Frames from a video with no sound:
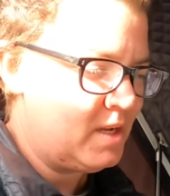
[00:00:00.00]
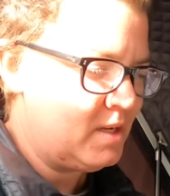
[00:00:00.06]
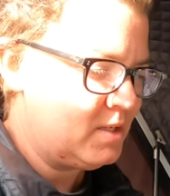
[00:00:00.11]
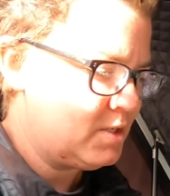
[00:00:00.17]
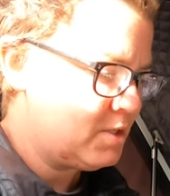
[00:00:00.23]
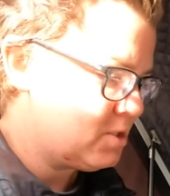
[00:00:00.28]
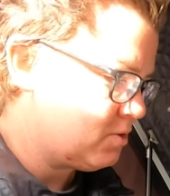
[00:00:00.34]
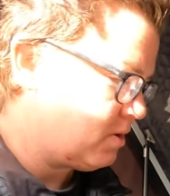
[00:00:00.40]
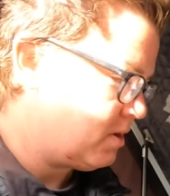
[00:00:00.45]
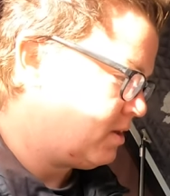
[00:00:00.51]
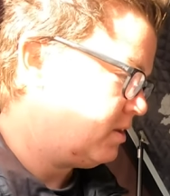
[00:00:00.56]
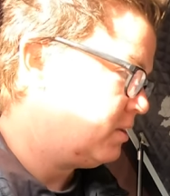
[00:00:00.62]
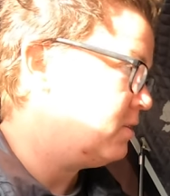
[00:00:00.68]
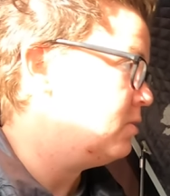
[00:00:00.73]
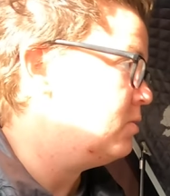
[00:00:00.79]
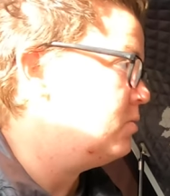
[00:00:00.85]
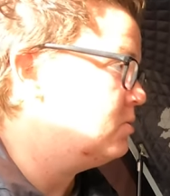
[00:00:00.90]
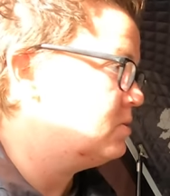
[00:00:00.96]
days straight
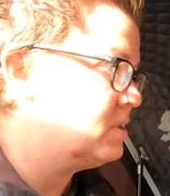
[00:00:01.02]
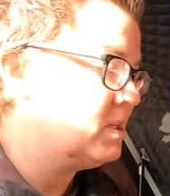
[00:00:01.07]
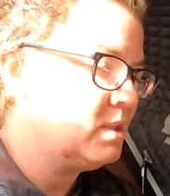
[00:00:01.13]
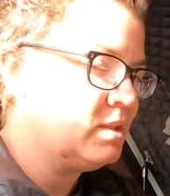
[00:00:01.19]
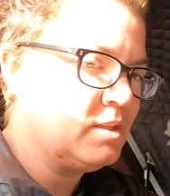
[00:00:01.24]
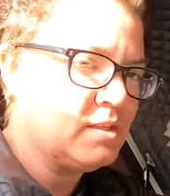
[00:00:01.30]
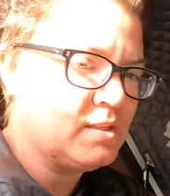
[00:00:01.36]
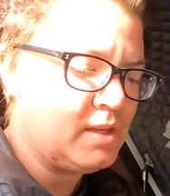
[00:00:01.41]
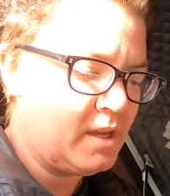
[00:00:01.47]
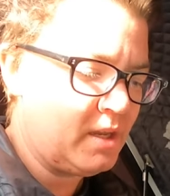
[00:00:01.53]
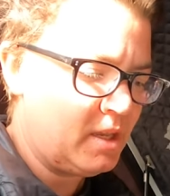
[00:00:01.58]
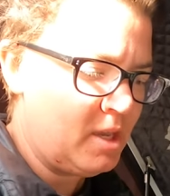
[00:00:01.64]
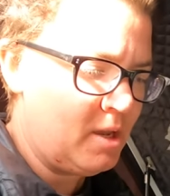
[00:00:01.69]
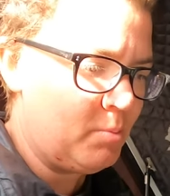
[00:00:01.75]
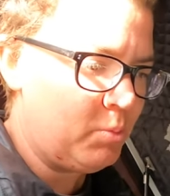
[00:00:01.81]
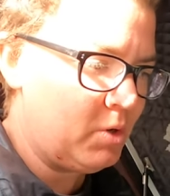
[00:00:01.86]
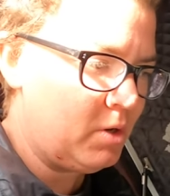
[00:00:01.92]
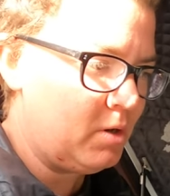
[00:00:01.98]
using the
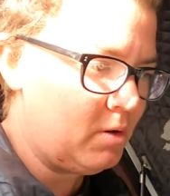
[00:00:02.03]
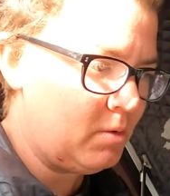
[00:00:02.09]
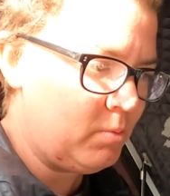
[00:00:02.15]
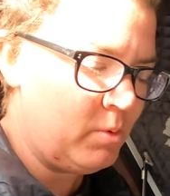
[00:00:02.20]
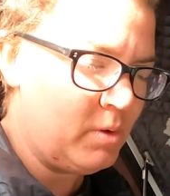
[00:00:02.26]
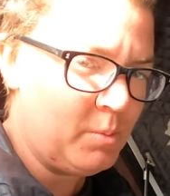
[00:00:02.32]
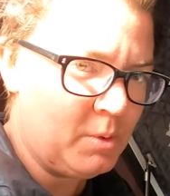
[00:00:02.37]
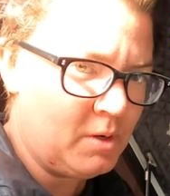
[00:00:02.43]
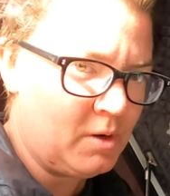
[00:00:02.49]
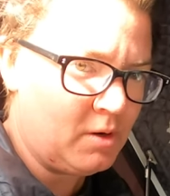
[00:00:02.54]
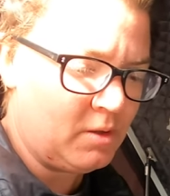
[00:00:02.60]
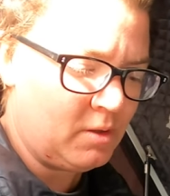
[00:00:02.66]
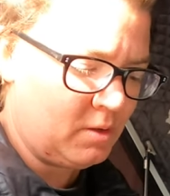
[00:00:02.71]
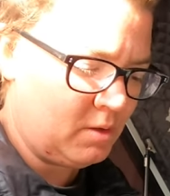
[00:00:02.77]
iKamper. We've been on